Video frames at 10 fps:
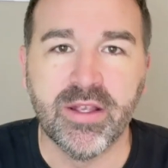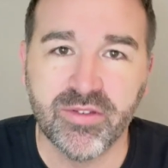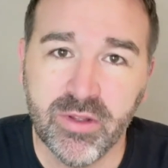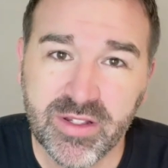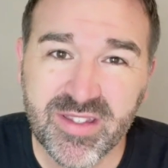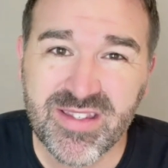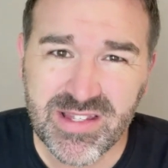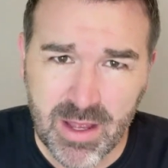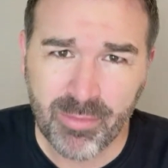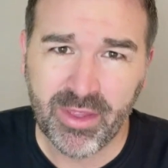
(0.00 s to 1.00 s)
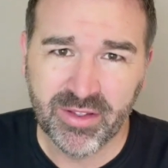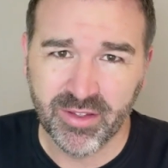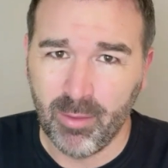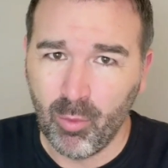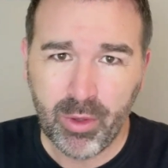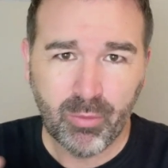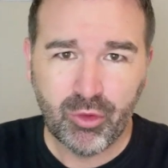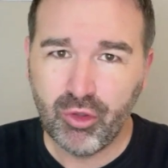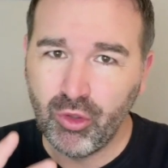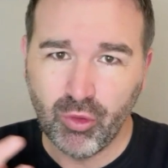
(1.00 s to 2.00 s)
so let's sum things up. When would
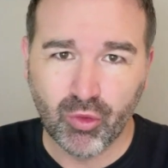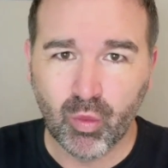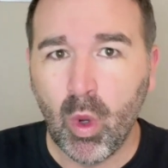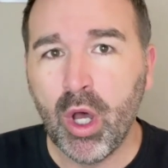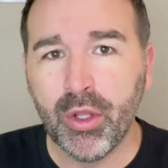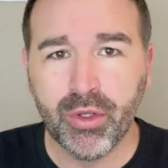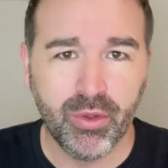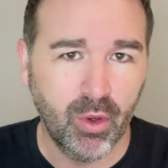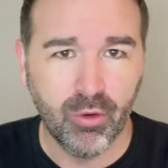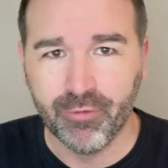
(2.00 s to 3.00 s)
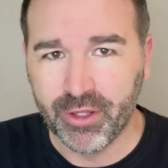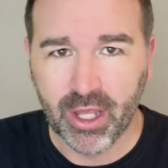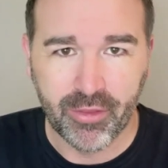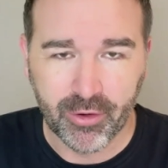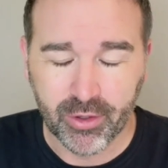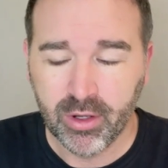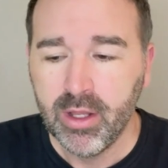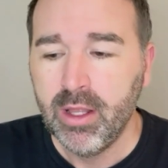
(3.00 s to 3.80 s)
you use one over the other?